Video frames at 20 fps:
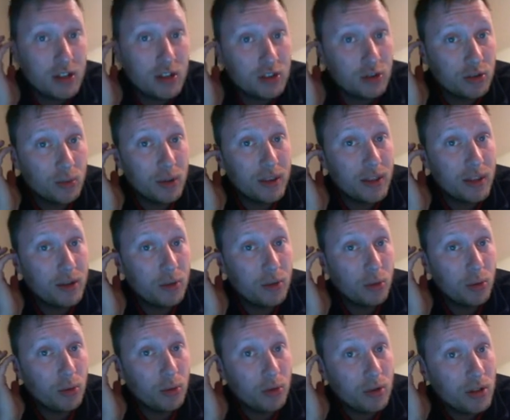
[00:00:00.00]
So when they're
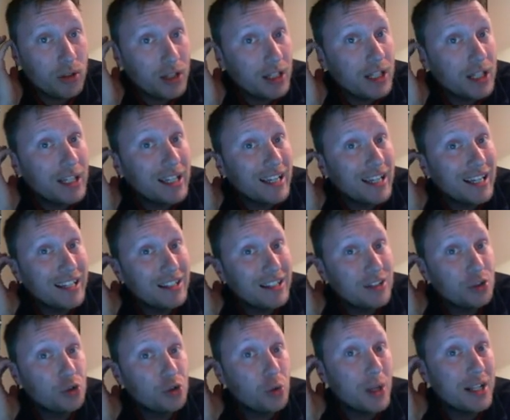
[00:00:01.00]
all
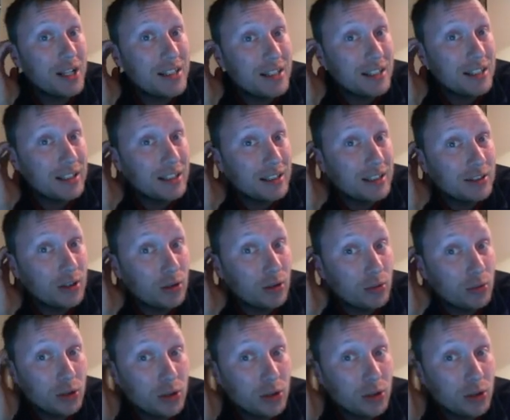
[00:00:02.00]
at 20 years old,